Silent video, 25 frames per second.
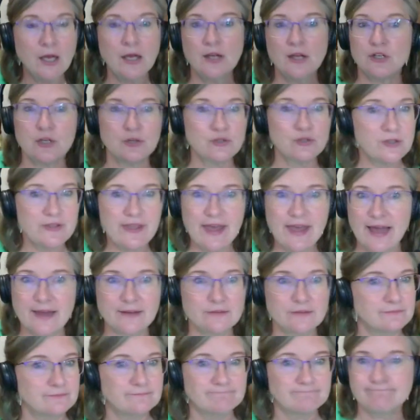Don't do
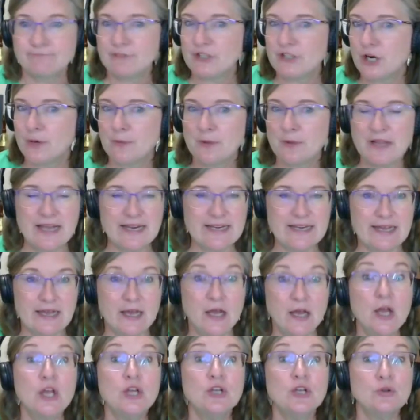that. Terrible idea.
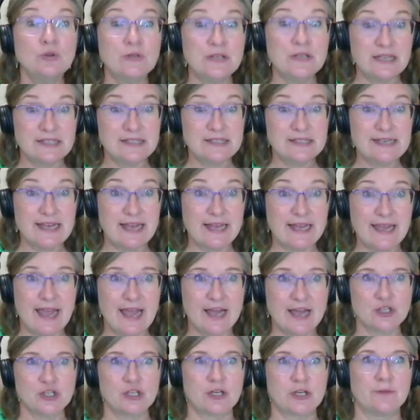You need to take
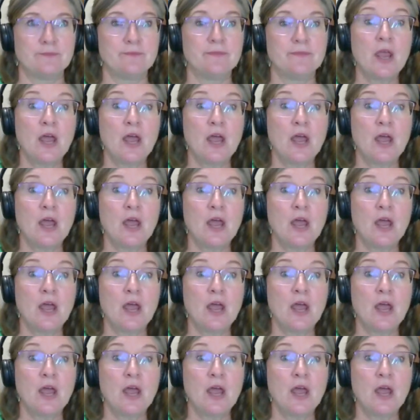action.